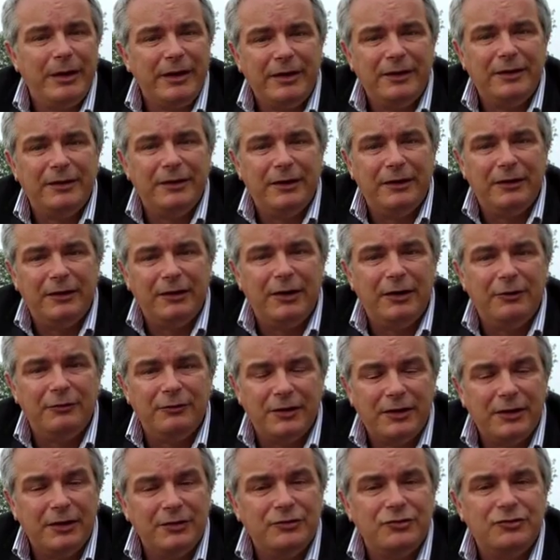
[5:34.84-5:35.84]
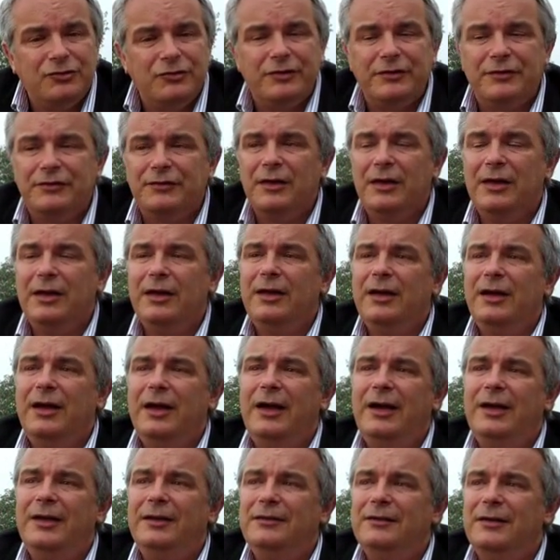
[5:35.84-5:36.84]
back in their own countries,
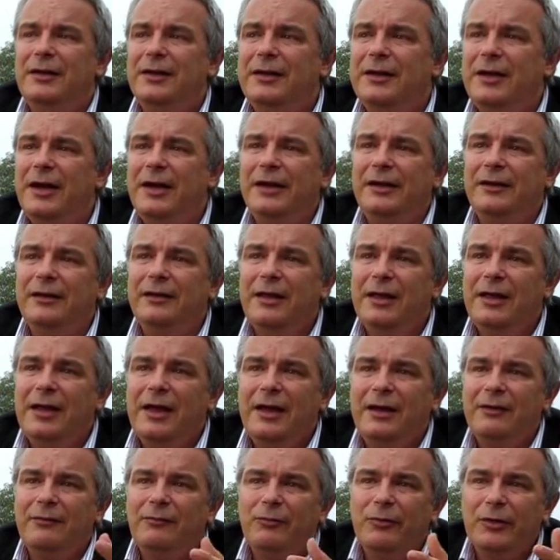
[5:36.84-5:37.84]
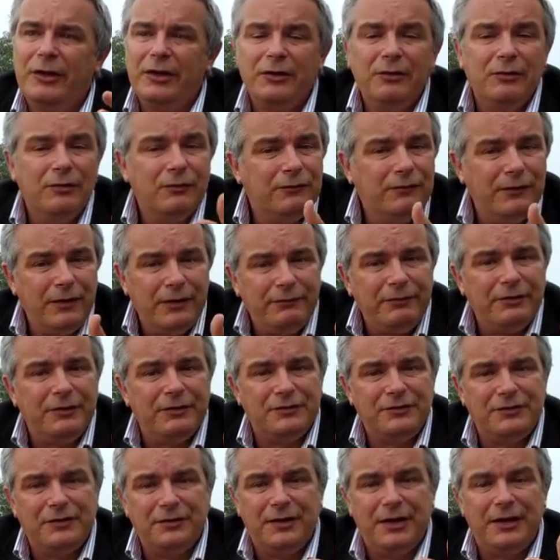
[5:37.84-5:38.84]
and again we can look for
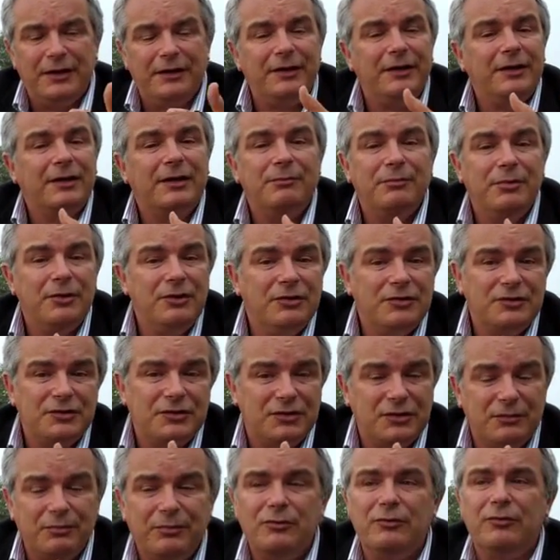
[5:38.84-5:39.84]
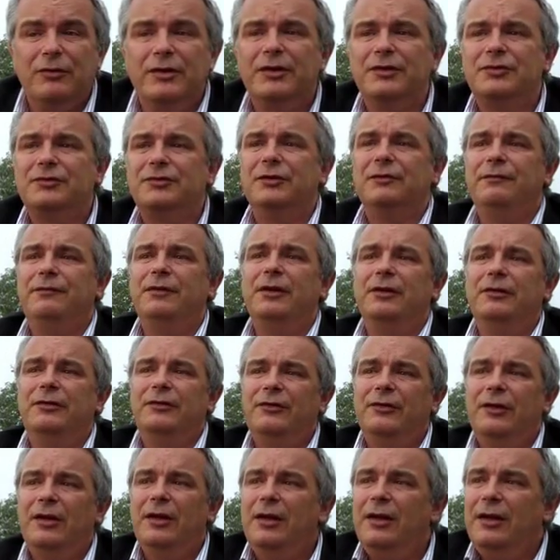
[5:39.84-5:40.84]
evidence of that, and that can be used to support history of
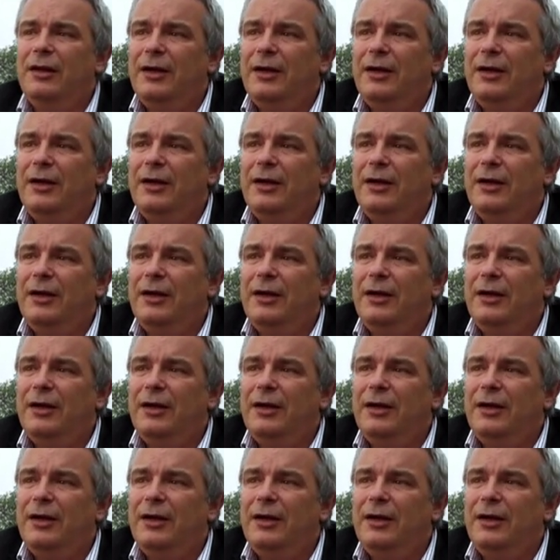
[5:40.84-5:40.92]
use.